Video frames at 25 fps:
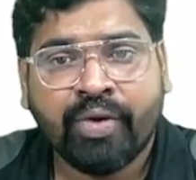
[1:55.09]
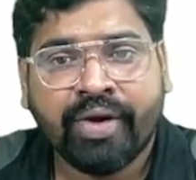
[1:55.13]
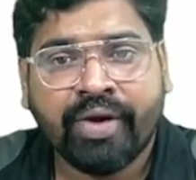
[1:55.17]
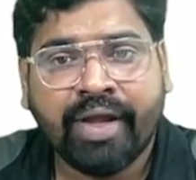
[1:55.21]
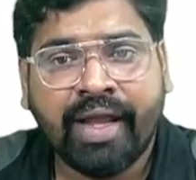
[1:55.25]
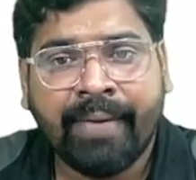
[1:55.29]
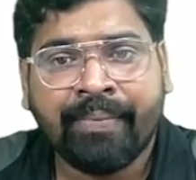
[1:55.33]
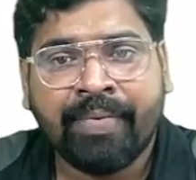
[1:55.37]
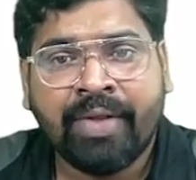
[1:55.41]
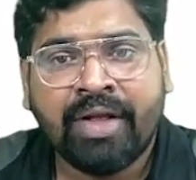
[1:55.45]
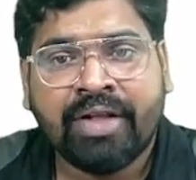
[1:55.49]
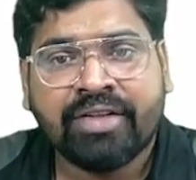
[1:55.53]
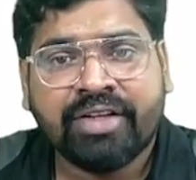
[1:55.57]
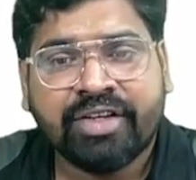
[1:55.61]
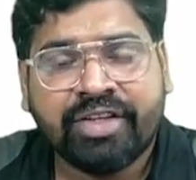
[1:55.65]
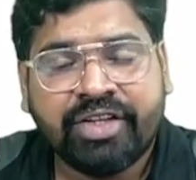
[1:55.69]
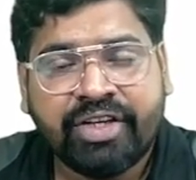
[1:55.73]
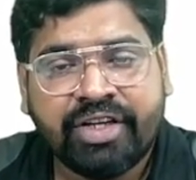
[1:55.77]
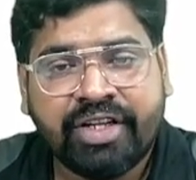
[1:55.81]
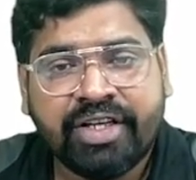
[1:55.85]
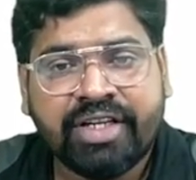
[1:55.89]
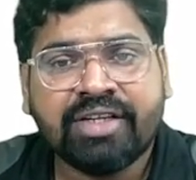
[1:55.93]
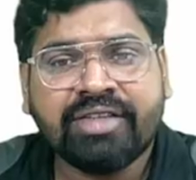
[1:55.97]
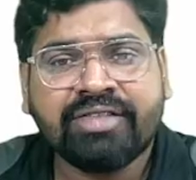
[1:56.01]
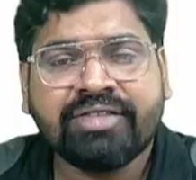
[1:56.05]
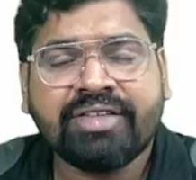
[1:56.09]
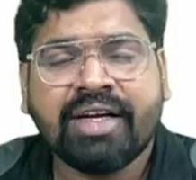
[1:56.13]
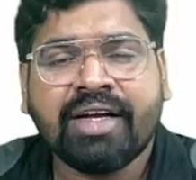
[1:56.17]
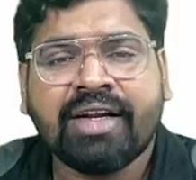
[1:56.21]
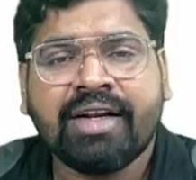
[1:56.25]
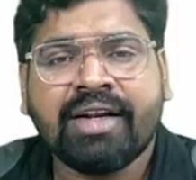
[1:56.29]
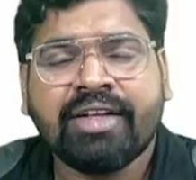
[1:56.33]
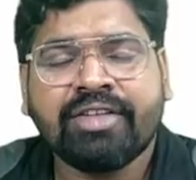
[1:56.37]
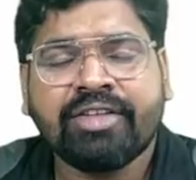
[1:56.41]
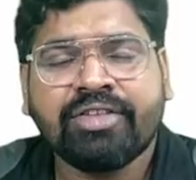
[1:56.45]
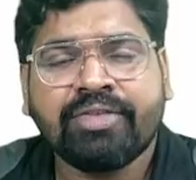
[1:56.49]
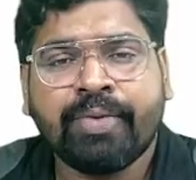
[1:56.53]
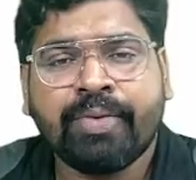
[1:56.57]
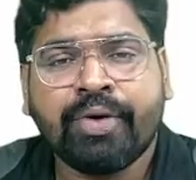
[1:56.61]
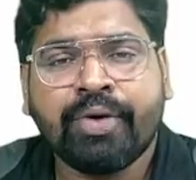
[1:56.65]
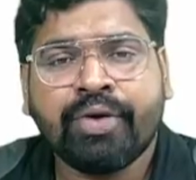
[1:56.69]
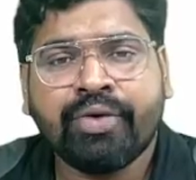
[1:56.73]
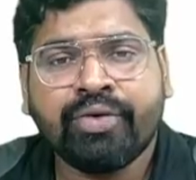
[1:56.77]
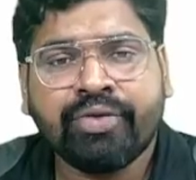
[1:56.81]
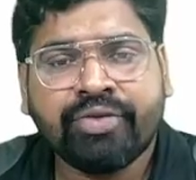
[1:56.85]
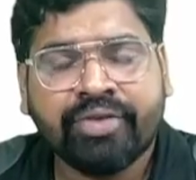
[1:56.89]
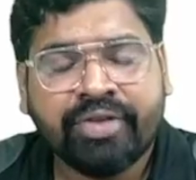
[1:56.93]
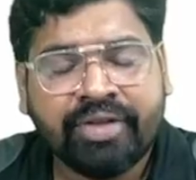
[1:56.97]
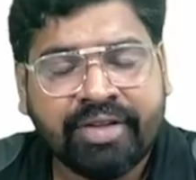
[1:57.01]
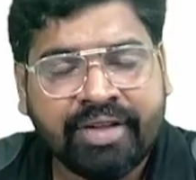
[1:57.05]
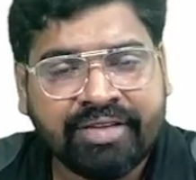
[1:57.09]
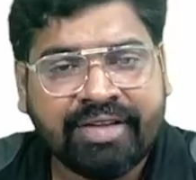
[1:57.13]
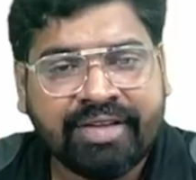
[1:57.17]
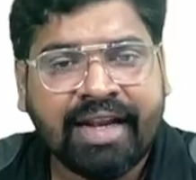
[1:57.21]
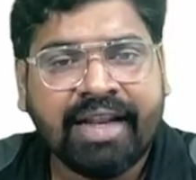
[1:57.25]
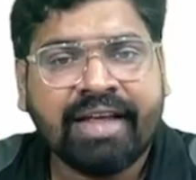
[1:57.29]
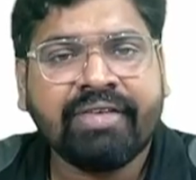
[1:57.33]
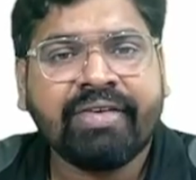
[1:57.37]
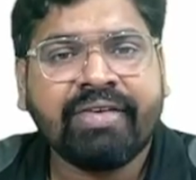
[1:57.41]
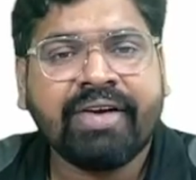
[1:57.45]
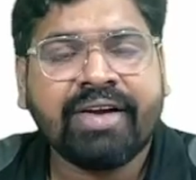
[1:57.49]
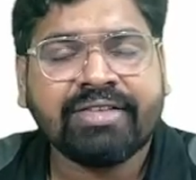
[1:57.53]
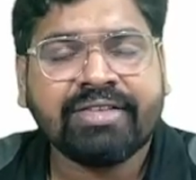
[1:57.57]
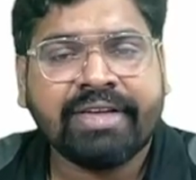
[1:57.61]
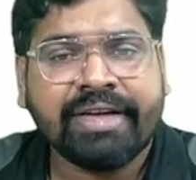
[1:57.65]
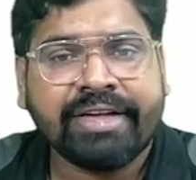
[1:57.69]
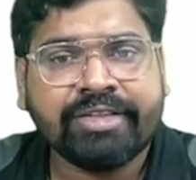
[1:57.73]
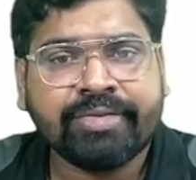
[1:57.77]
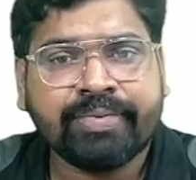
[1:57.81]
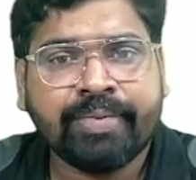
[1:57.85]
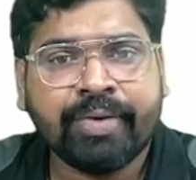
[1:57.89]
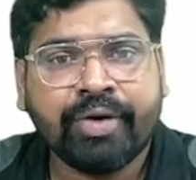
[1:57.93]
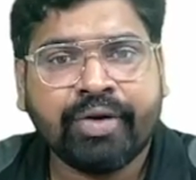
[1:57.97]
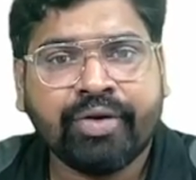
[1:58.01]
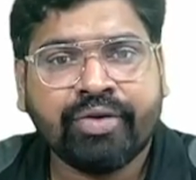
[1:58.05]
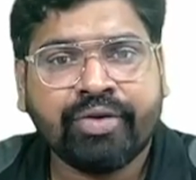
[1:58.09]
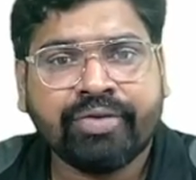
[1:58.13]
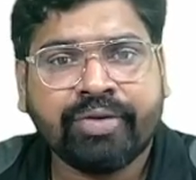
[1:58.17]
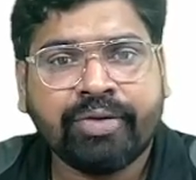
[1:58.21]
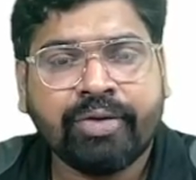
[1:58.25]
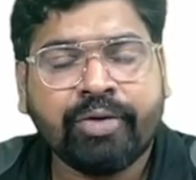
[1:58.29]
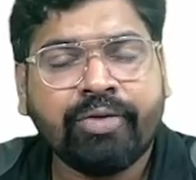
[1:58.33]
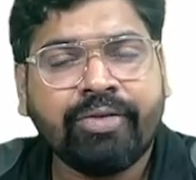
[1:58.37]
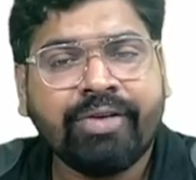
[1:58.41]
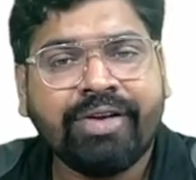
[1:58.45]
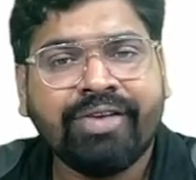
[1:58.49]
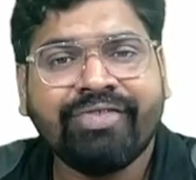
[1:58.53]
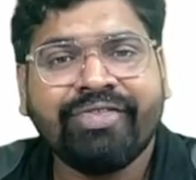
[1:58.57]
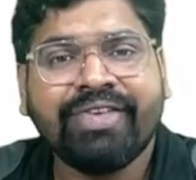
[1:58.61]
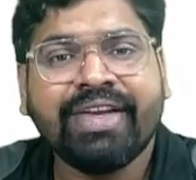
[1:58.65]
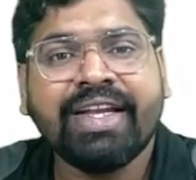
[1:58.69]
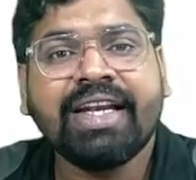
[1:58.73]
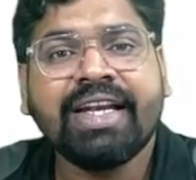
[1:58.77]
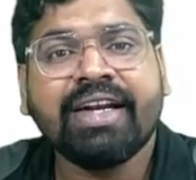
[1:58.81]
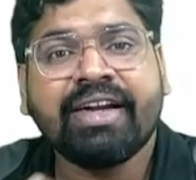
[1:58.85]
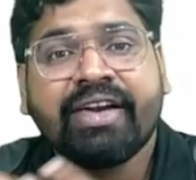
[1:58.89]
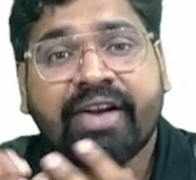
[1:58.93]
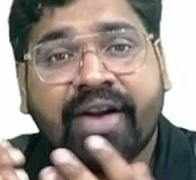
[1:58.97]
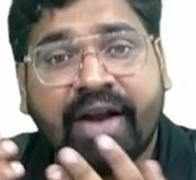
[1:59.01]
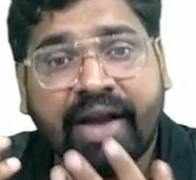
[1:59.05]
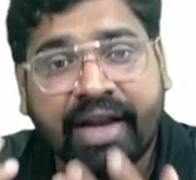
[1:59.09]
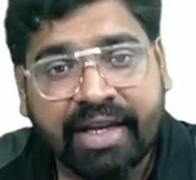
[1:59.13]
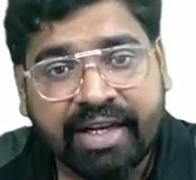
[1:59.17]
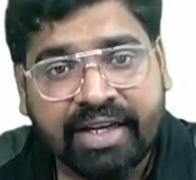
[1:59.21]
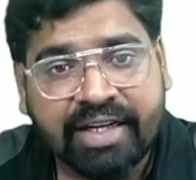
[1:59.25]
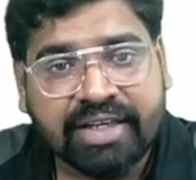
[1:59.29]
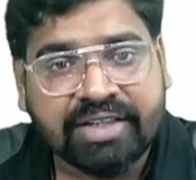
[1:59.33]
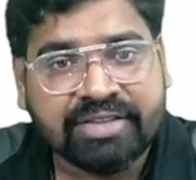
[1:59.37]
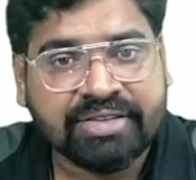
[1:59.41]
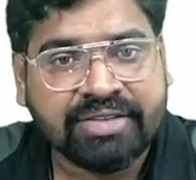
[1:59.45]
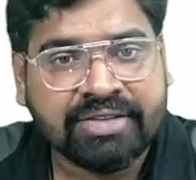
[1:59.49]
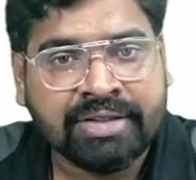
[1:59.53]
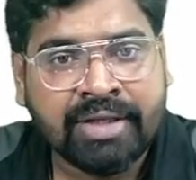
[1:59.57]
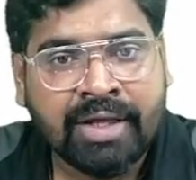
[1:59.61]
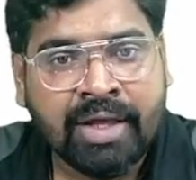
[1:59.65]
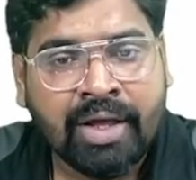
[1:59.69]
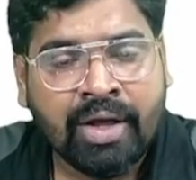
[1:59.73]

Okay, the tears are less produced, the saliva is less produced, you will feel dryness.